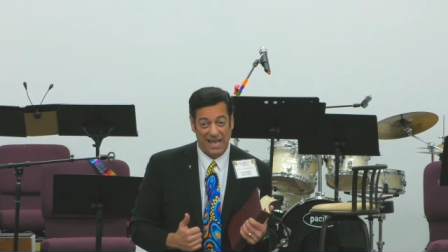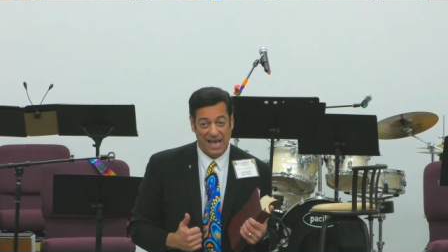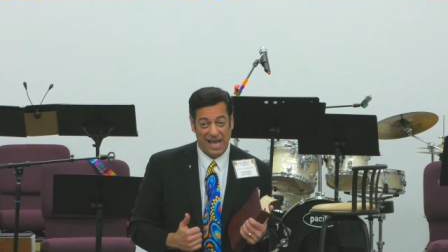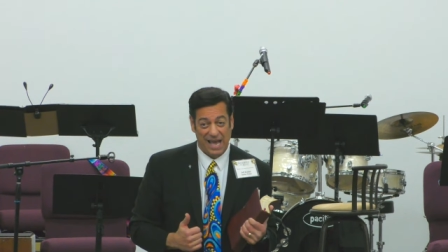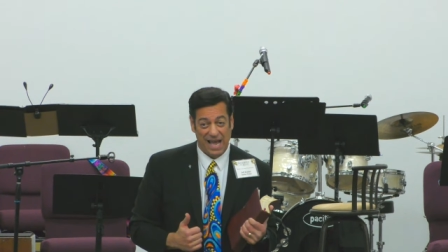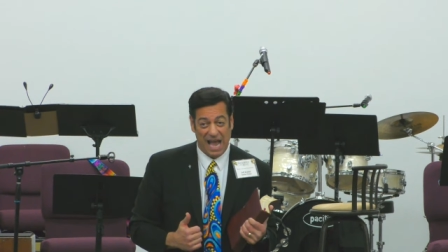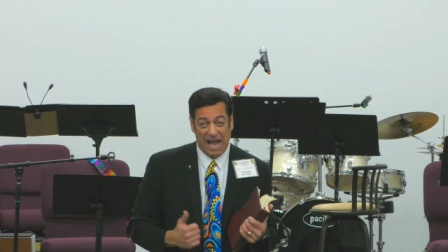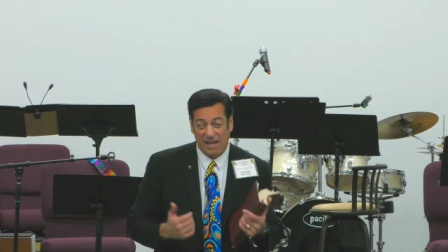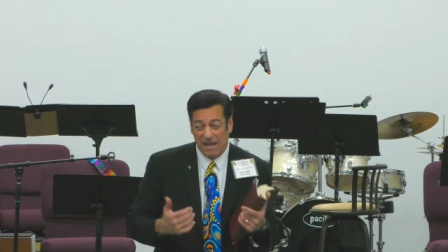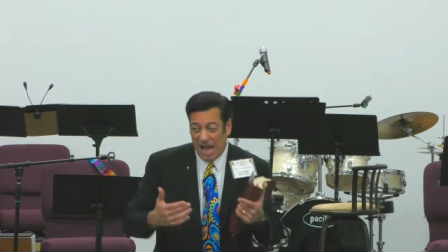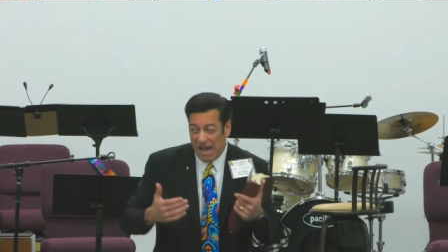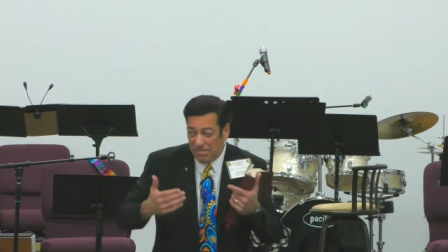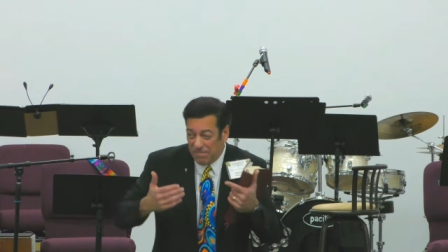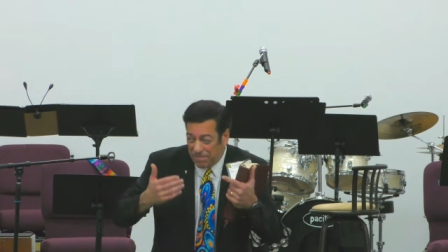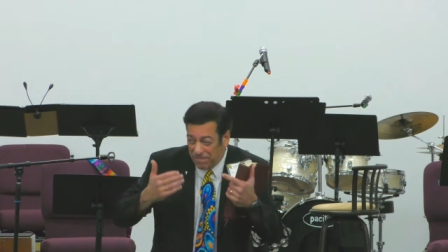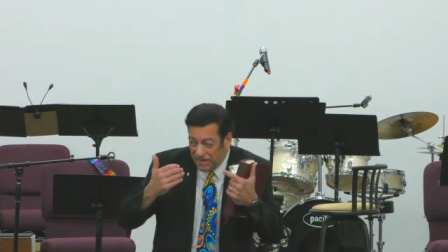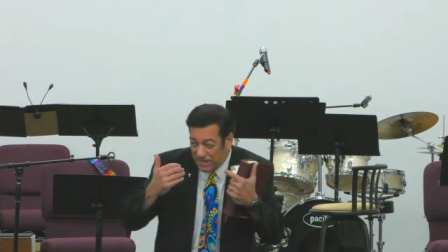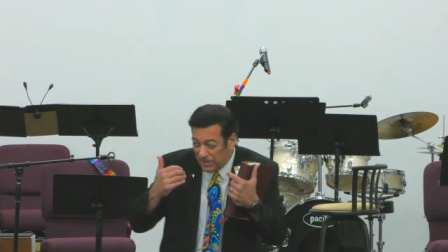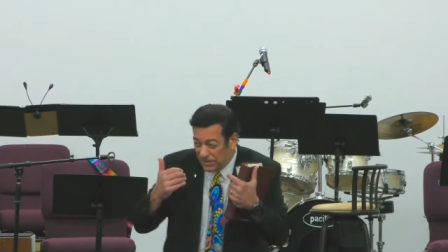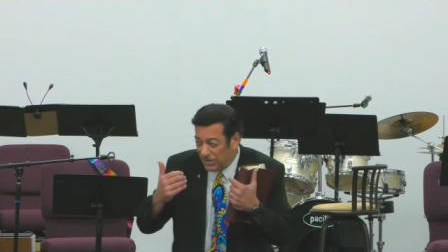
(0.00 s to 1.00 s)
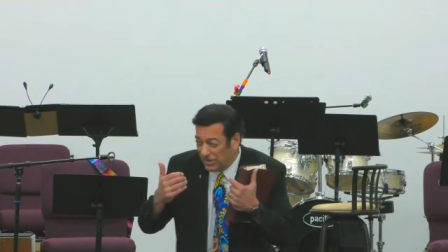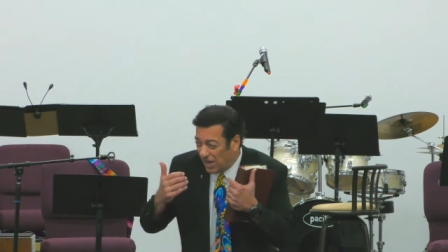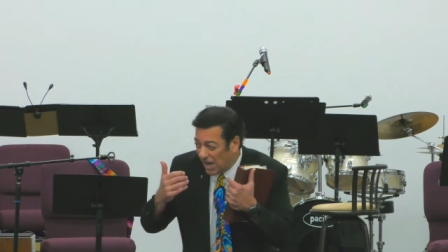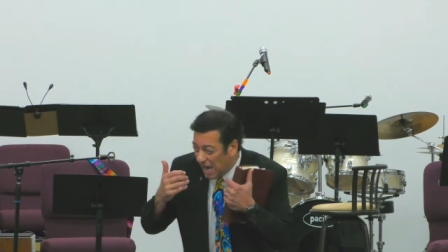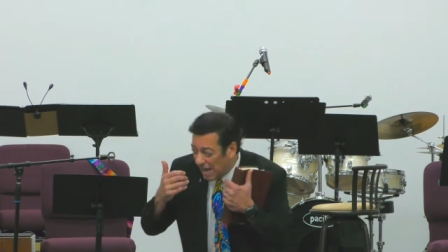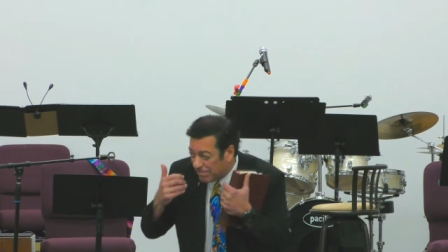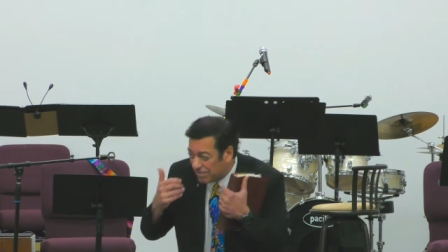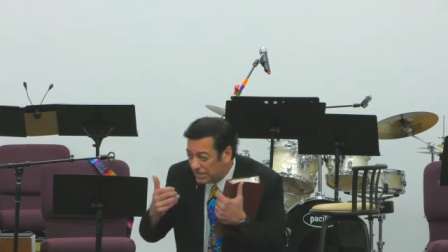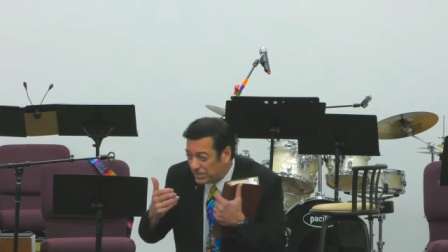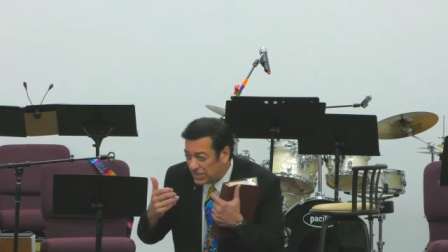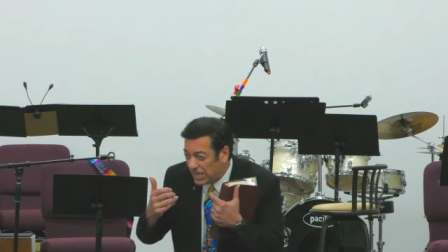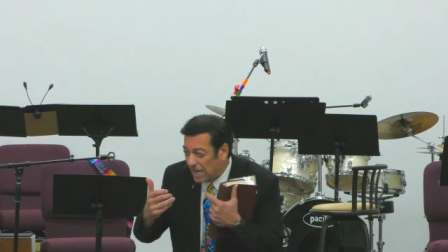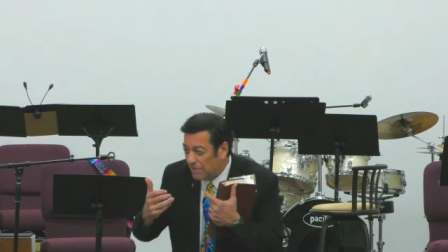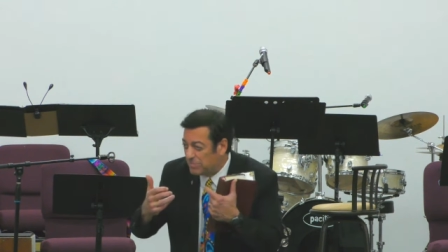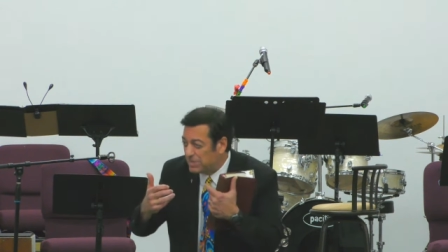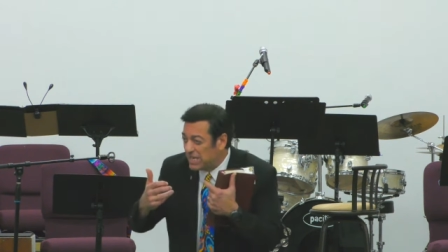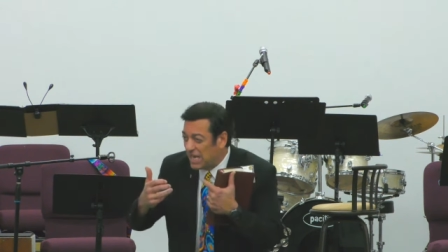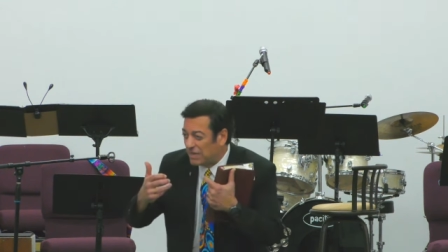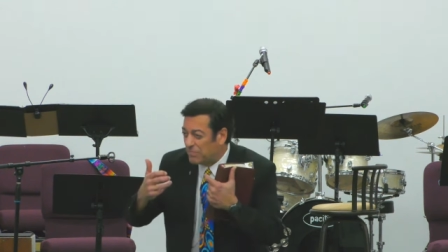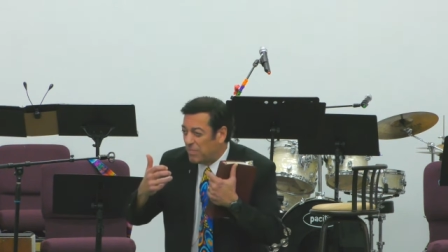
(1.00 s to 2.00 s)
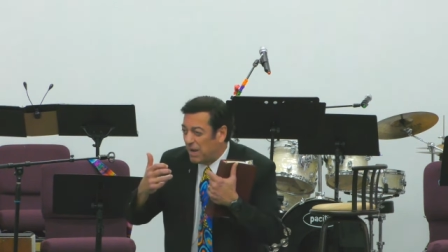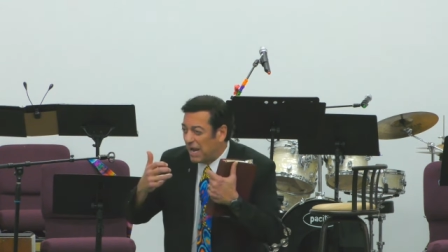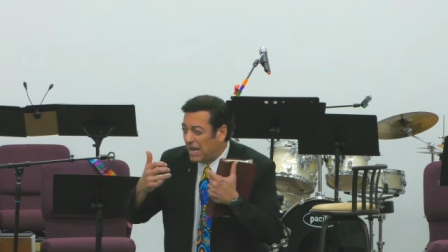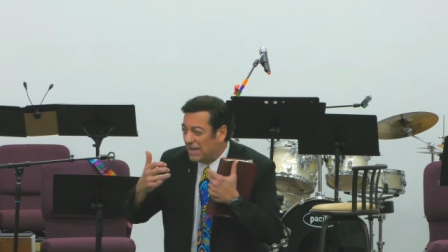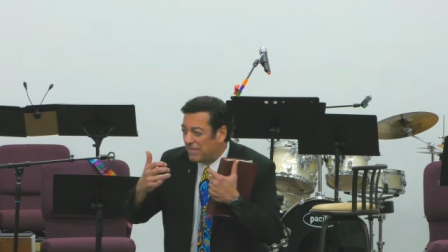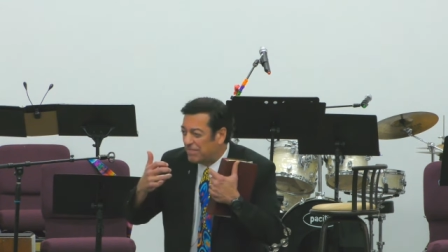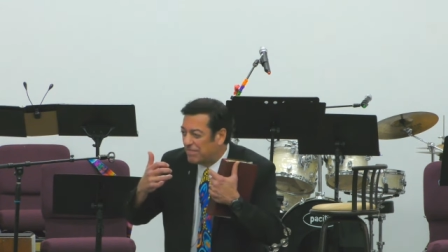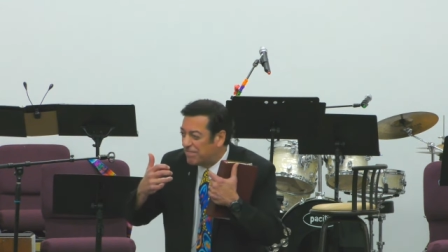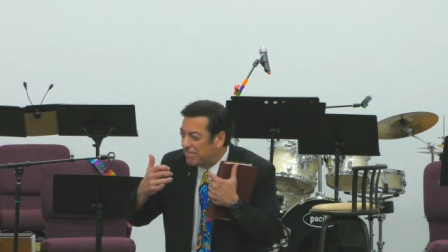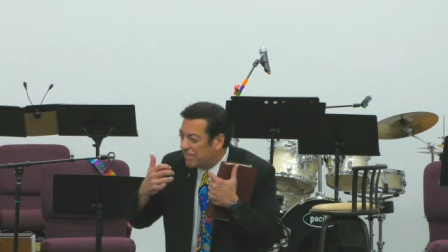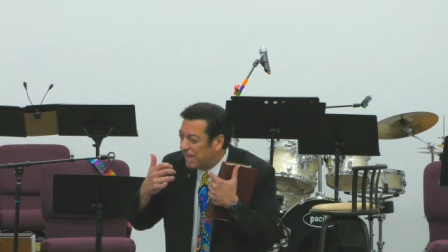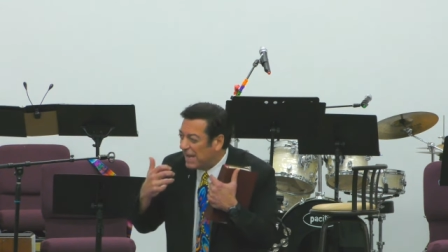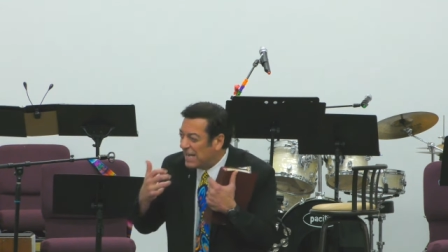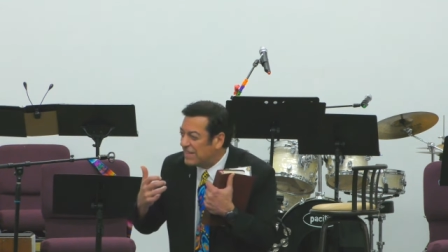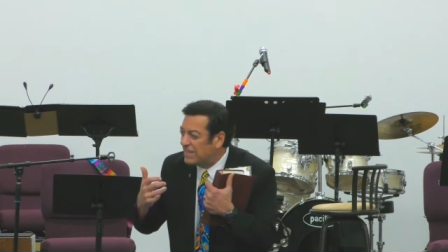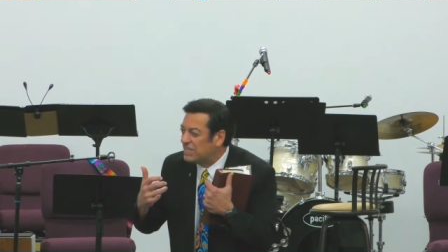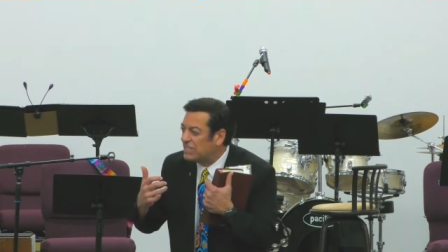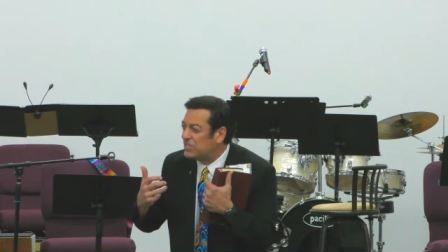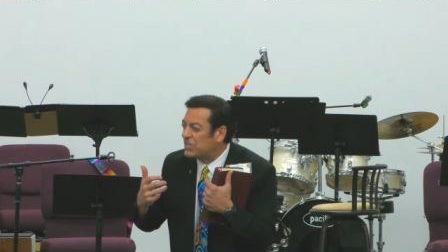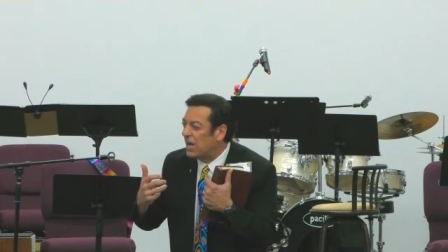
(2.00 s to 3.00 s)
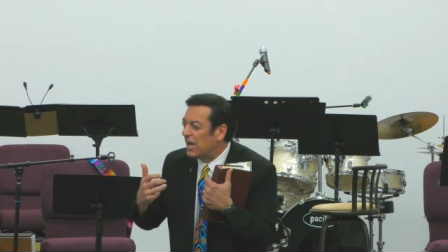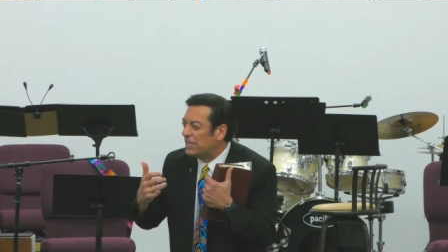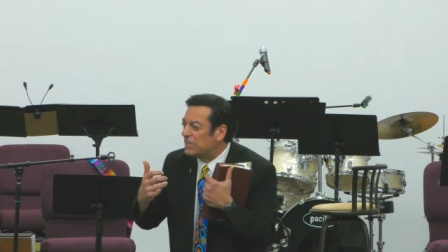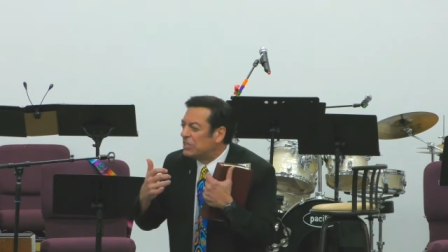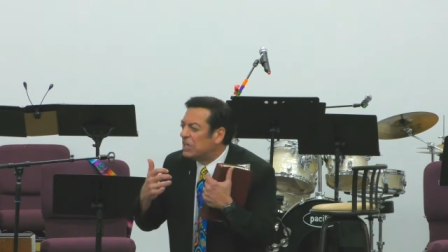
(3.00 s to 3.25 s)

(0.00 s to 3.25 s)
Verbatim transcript: I feel oftentimes like my faith is on